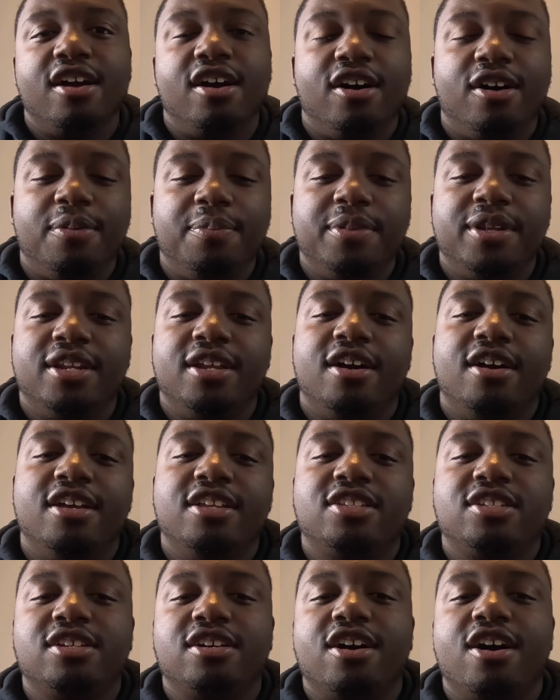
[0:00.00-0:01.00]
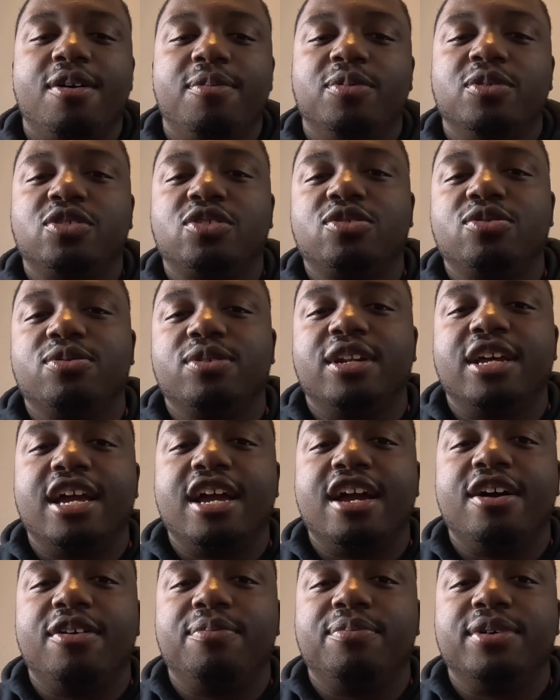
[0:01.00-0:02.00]
um, it, uh, it took almost two and a
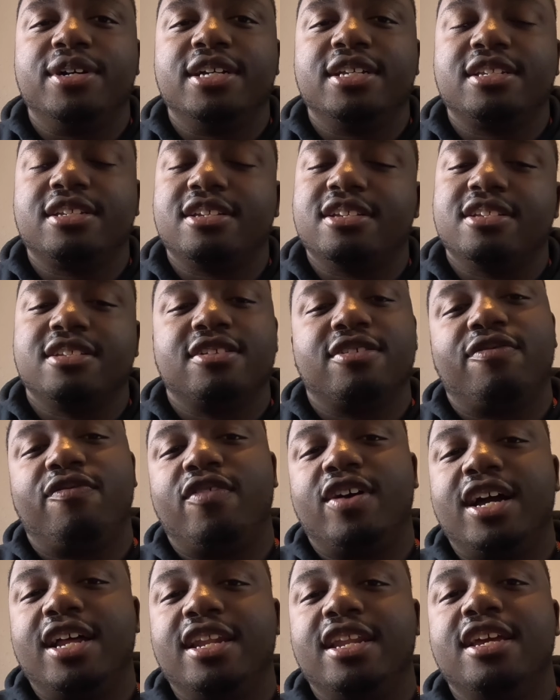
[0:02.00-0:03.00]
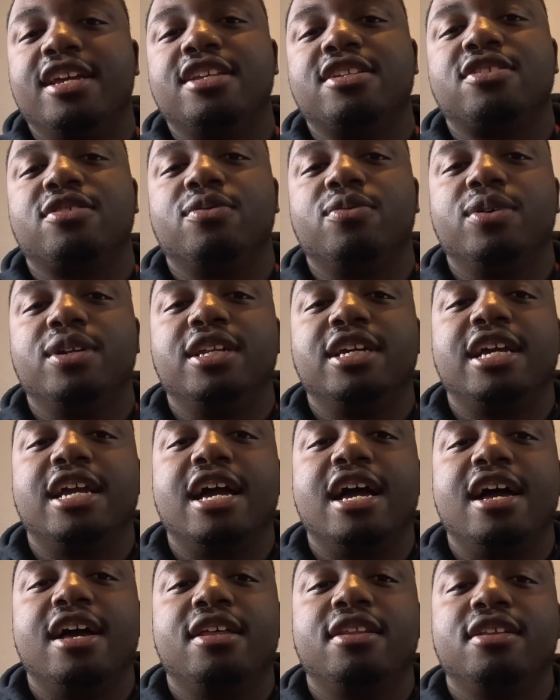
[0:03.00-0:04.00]
half months because of the financing with the
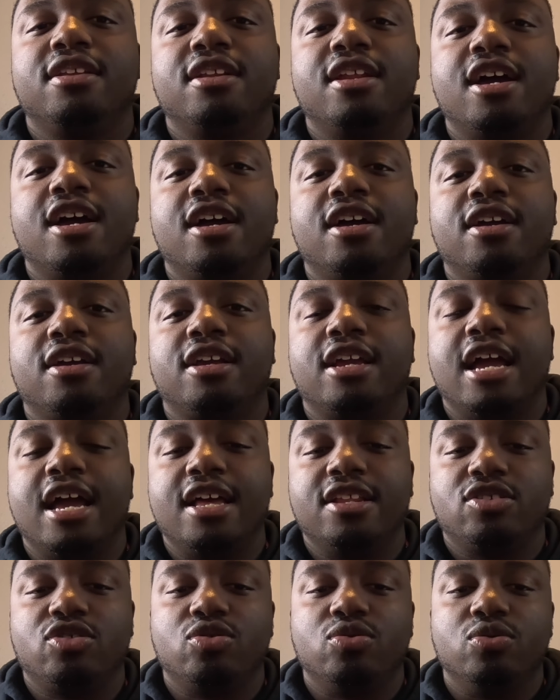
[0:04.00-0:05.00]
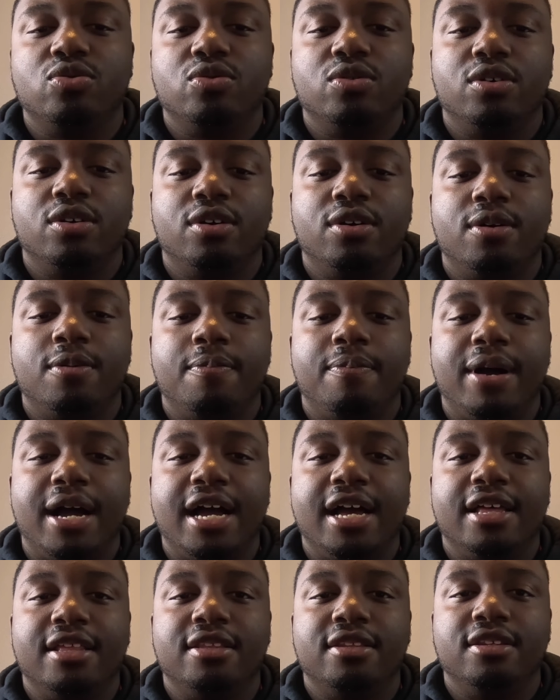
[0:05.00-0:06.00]
guy that I got to um,
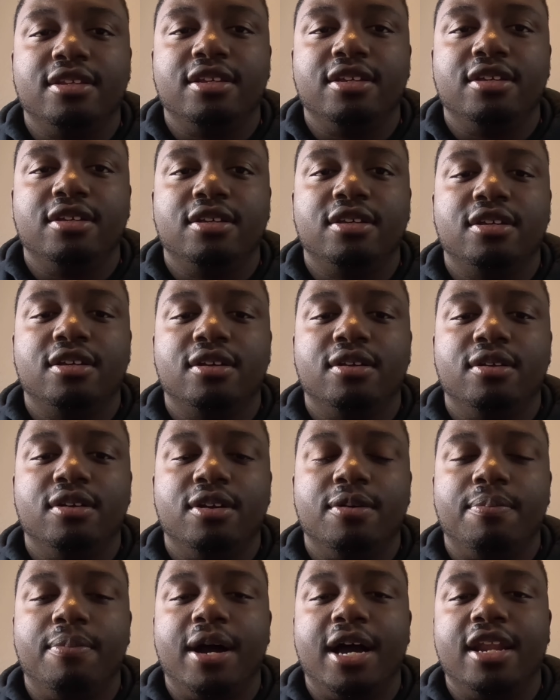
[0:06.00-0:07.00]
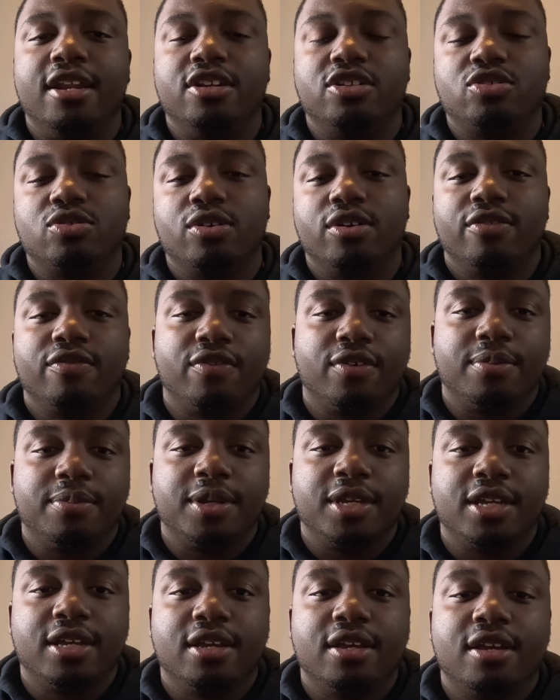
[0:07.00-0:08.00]
buy the to buy the truck from
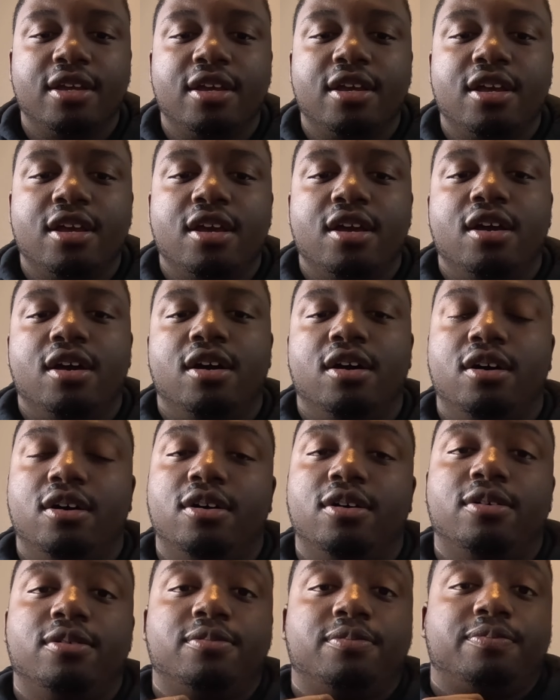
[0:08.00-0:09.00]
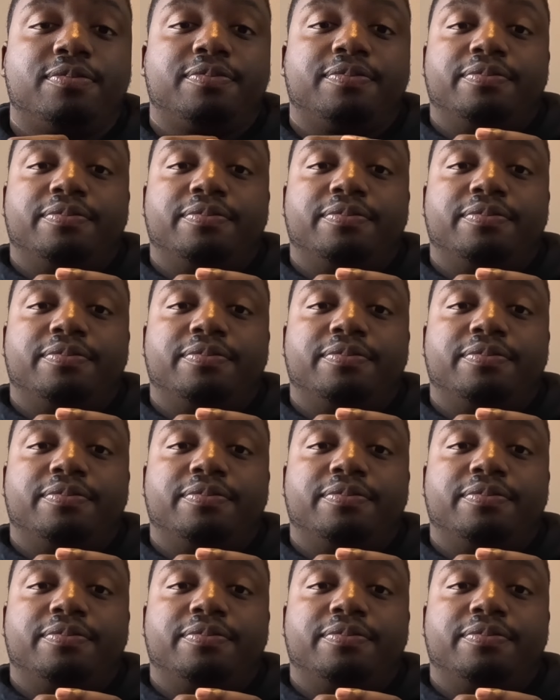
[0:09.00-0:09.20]
me. Um,